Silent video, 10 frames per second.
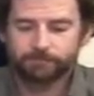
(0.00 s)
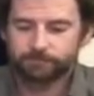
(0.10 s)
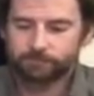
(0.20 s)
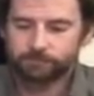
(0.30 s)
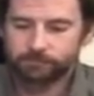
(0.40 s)

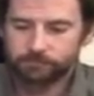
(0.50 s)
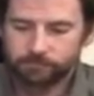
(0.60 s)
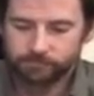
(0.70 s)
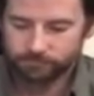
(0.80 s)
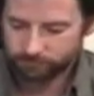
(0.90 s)

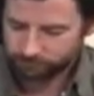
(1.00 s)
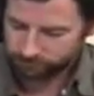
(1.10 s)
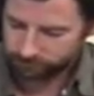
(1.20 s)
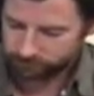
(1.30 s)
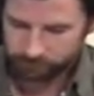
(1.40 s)

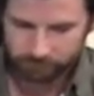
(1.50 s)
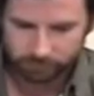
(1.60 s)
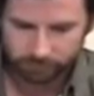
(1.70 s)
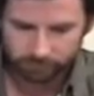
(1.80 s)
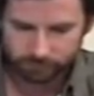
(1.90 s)

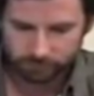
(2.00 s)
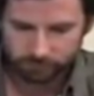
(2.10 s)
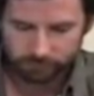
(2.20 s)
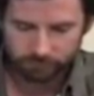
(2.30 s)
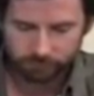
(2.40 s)

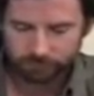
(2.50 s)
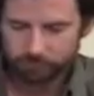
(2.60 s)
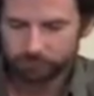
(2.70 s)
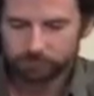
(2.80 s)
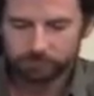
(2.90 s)

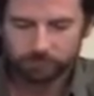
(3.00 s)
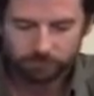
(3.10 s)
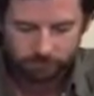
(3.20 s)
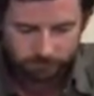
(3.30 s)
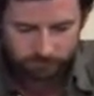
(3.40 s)

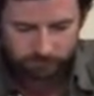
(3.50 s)
(no one is talking)